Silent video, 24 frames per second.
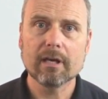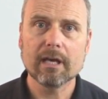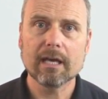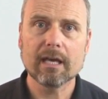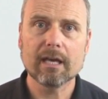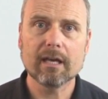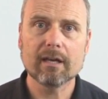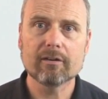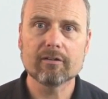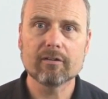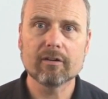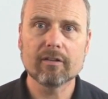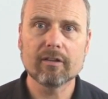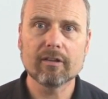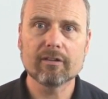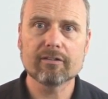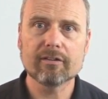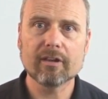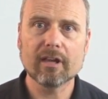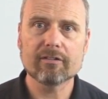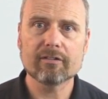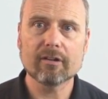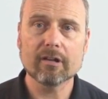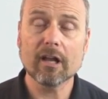And
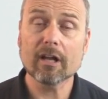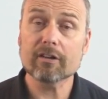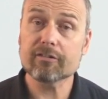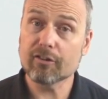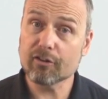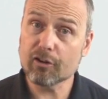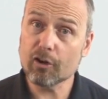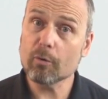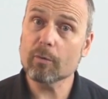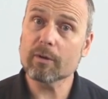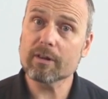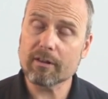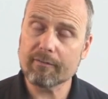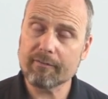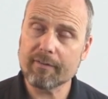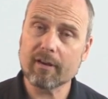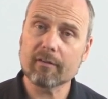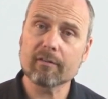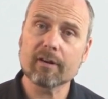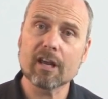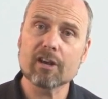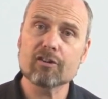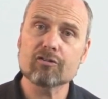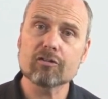this has a lot to do with the
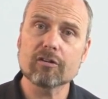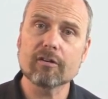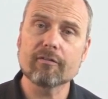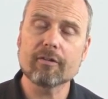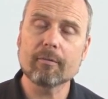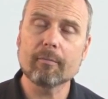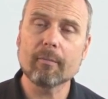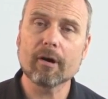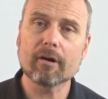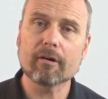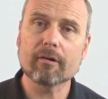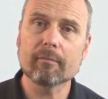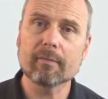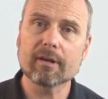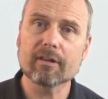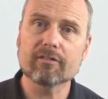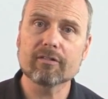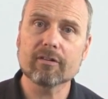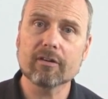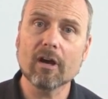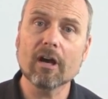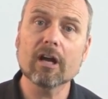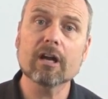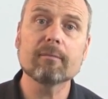foundation of the modern
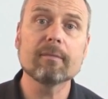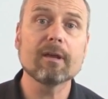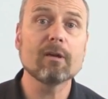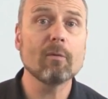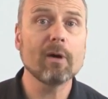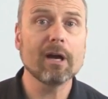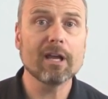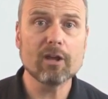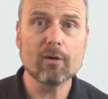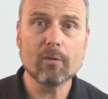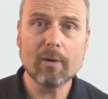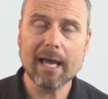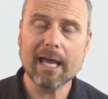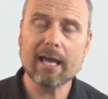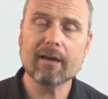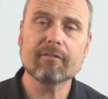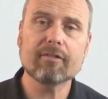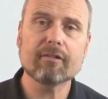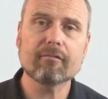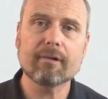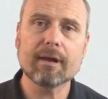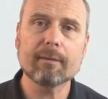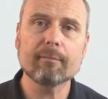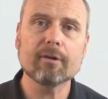mixed economy, where you
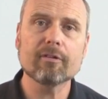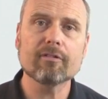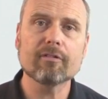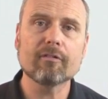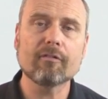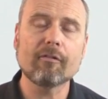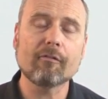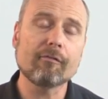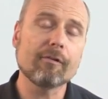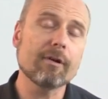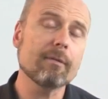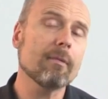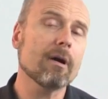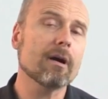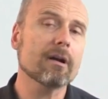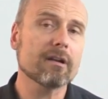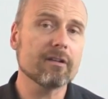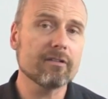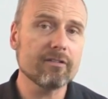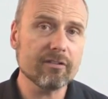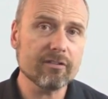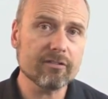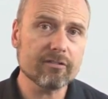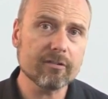have the remnants of a free
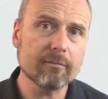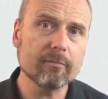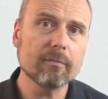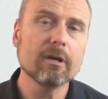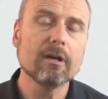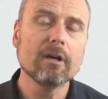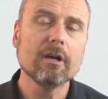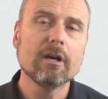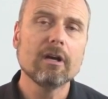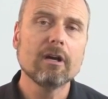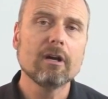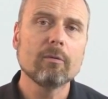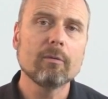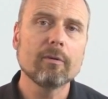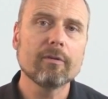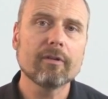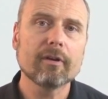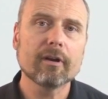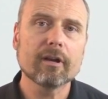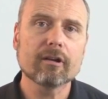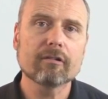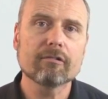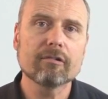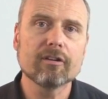market system with
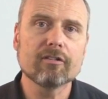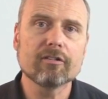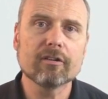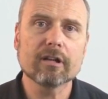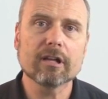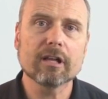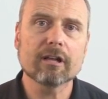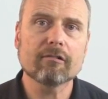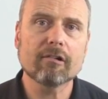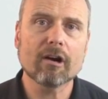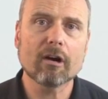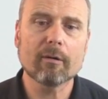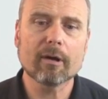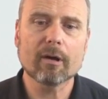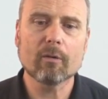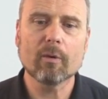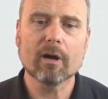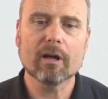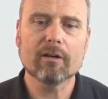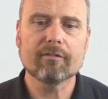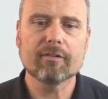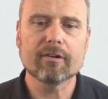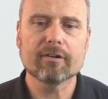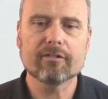an increasingly growing
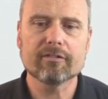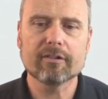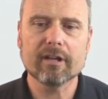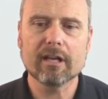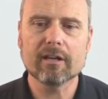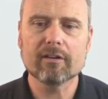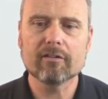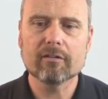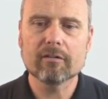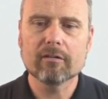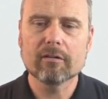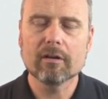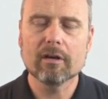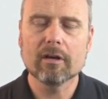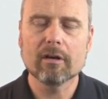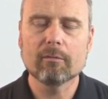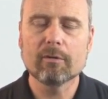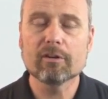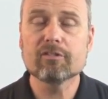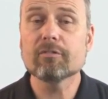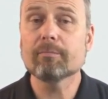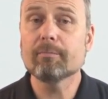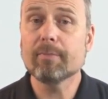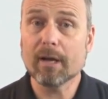welfare state,
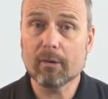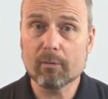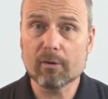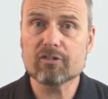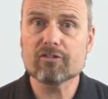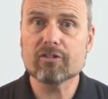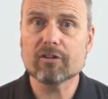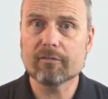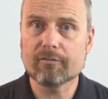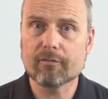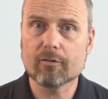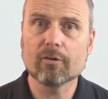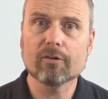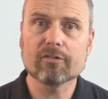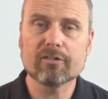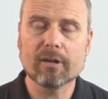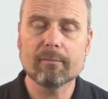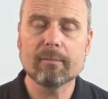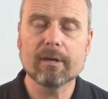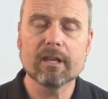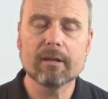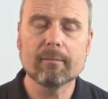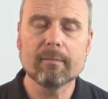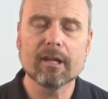by which, of course,
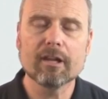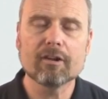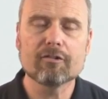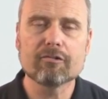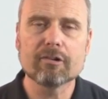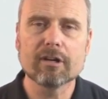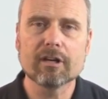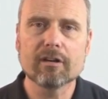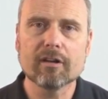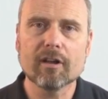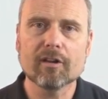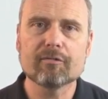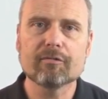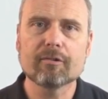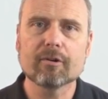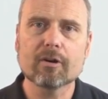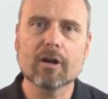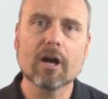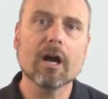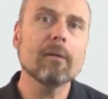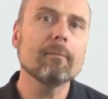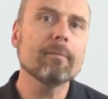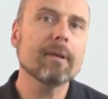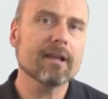I mean the military-industrial
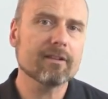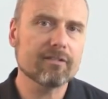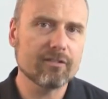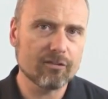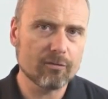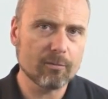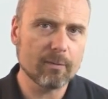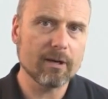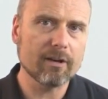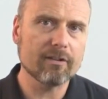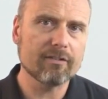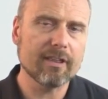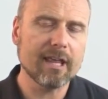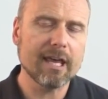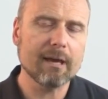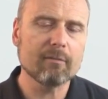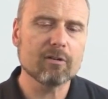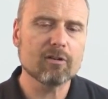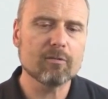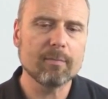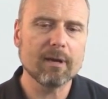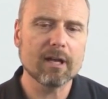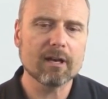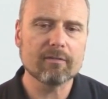complex, as well as that
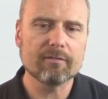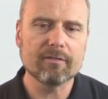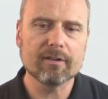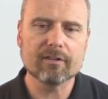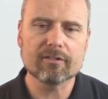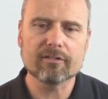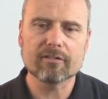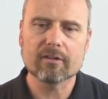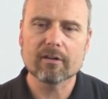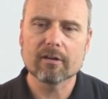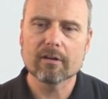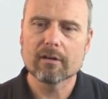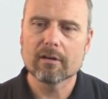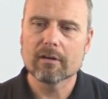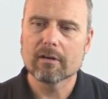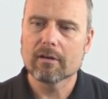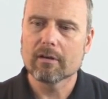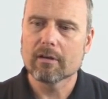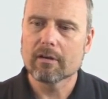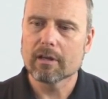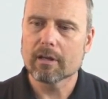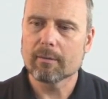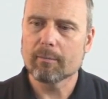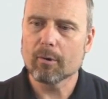which benefits
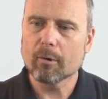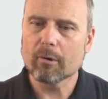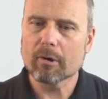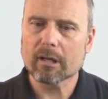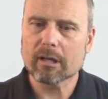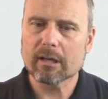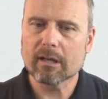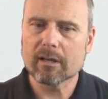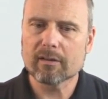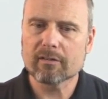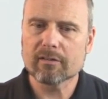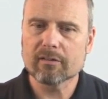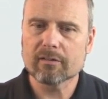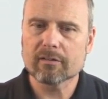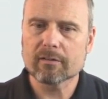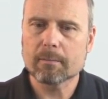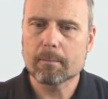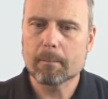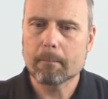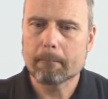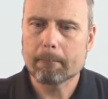the poorer classes.